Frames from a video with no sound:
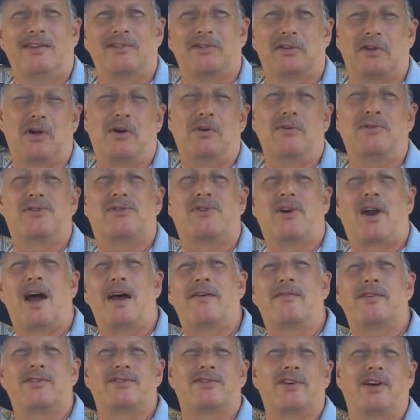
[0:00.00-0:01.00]
So don't
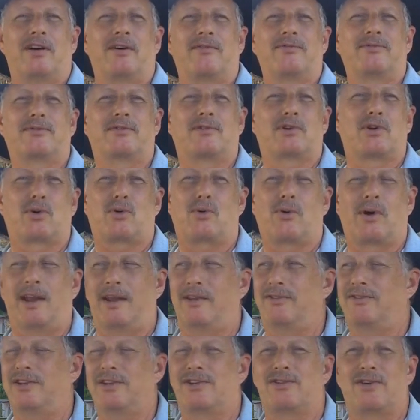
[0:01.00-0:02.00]
drive yourself
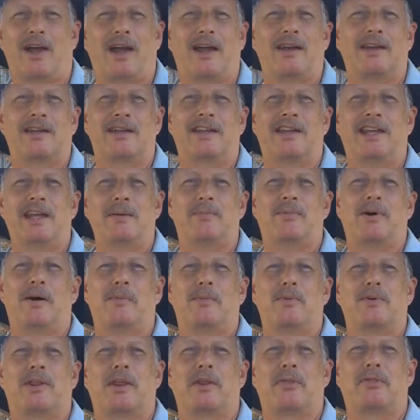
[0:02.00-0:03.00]
crazy trying to keep
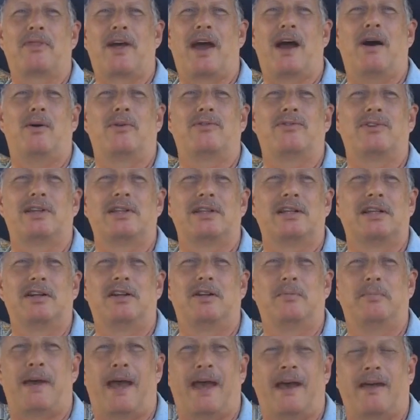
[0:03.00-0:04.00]
up with a thousand
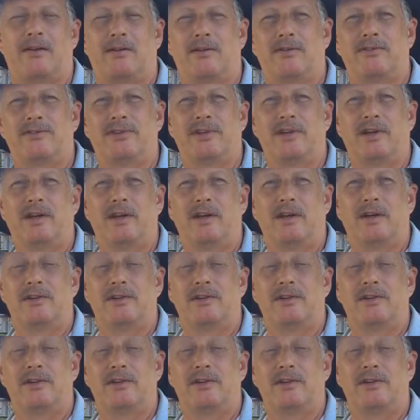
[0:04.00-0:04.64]
little battles.